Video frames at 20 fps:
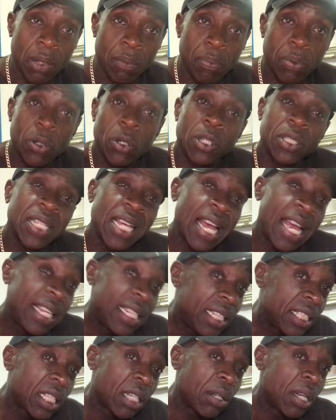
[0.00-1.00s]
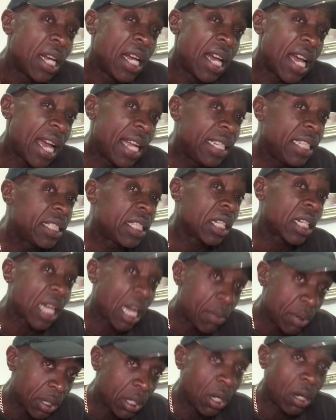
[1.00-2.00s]
because any that
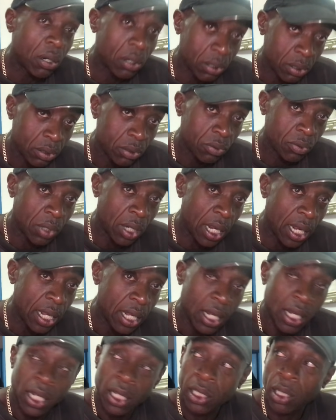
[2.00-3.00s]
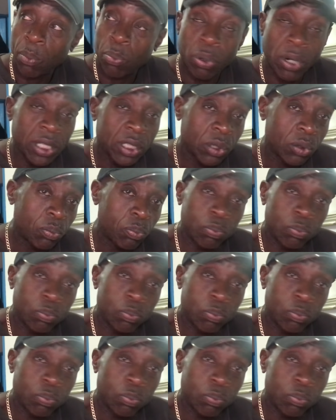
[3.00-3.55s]
come along, right, the press